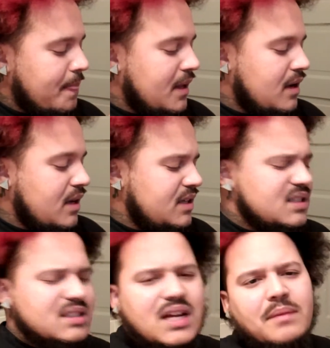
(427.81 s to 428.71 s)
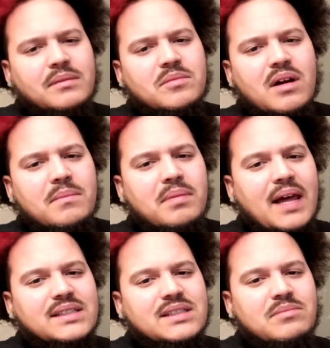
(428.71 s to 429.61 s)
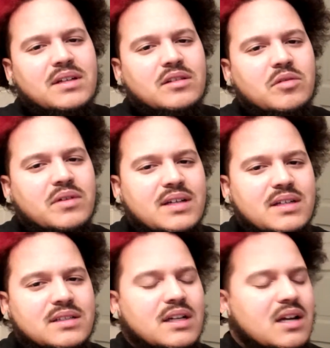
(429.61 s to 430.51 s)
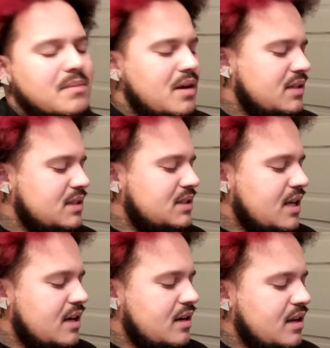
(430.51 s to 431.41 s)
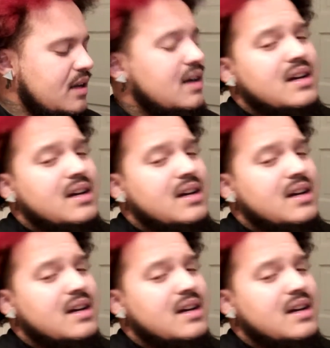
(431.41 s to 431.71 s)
Uh, he just copped them up Black Cement threes to come out this Saturday.